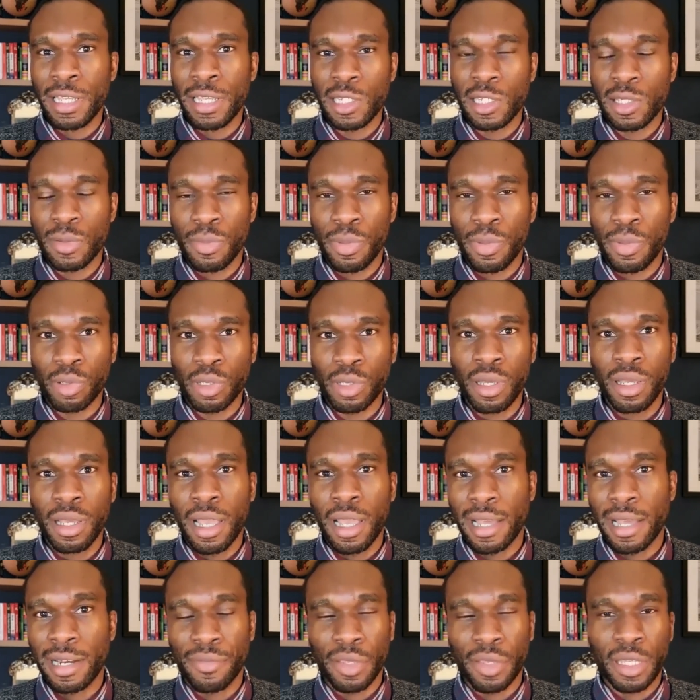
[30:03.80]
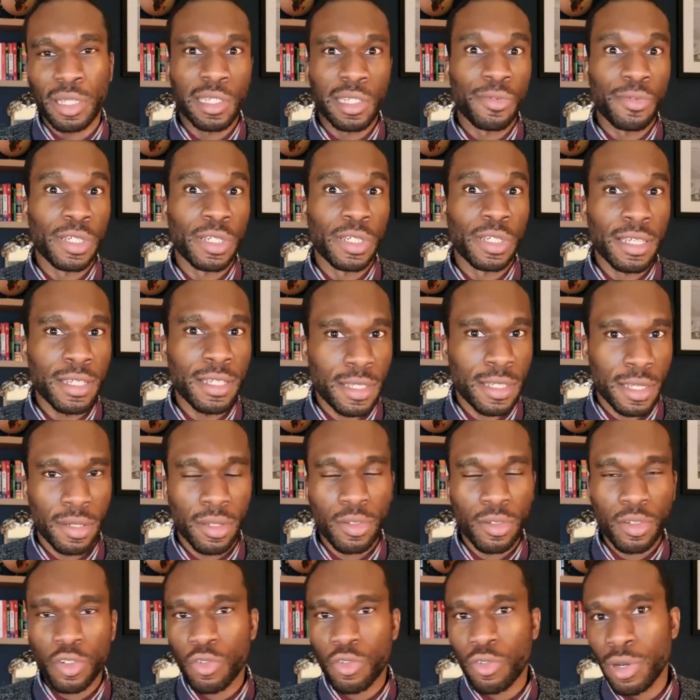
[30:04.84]
to build, and I think it's even easier
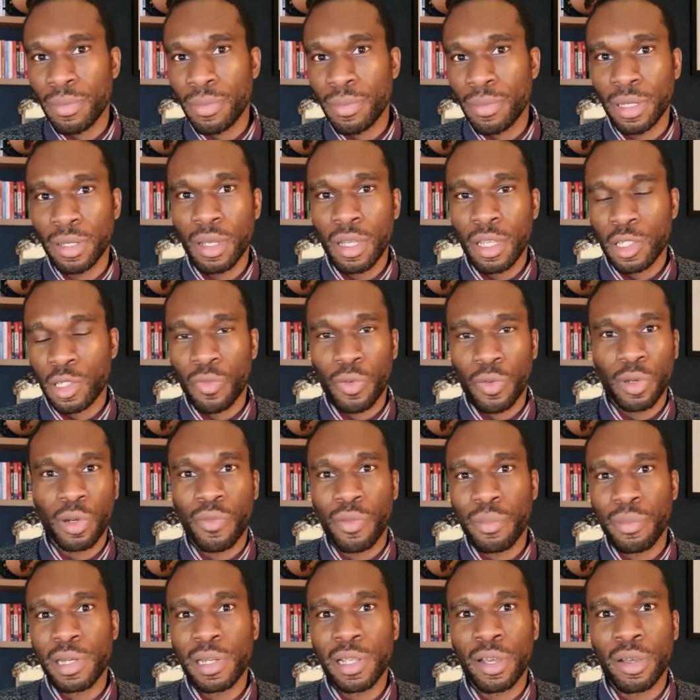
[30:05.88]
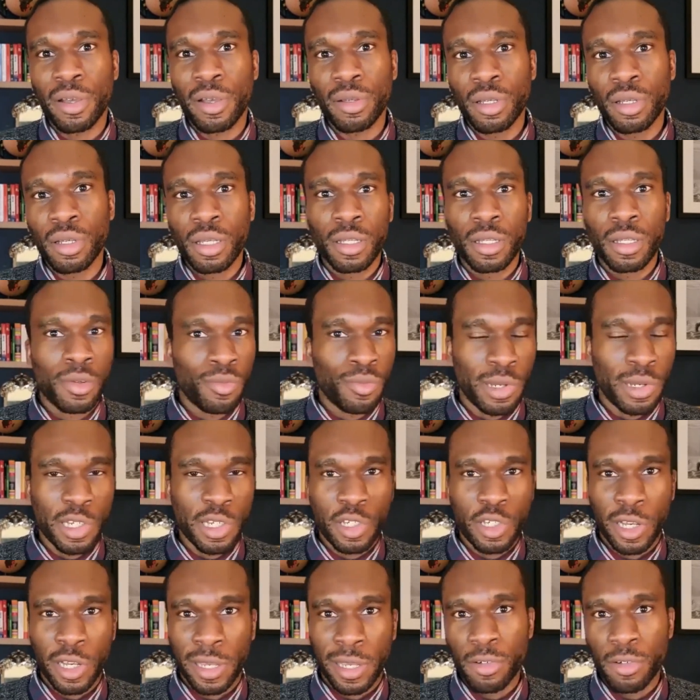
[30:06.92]
than Streamlit. So if you're not familiar, please check out